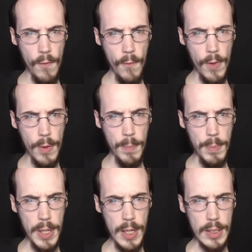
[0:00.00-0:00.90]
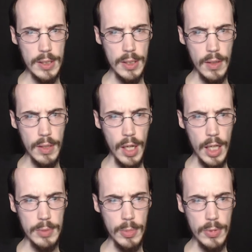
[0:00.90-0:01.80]
For the peace of the
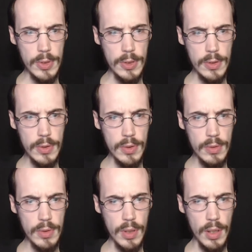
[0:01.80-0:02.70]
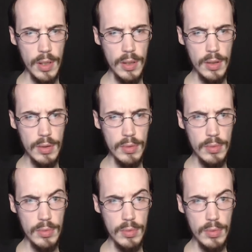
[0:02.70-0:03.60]
cosmos. Okay.
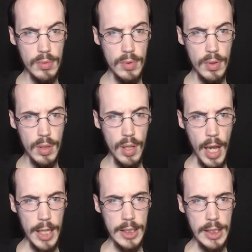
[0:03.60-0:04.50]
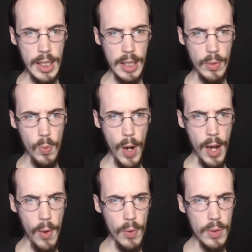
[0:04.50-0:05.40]
I can see it.
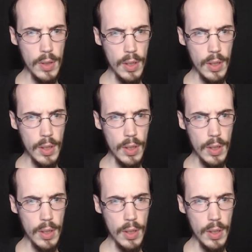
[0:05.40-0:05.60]
Wow.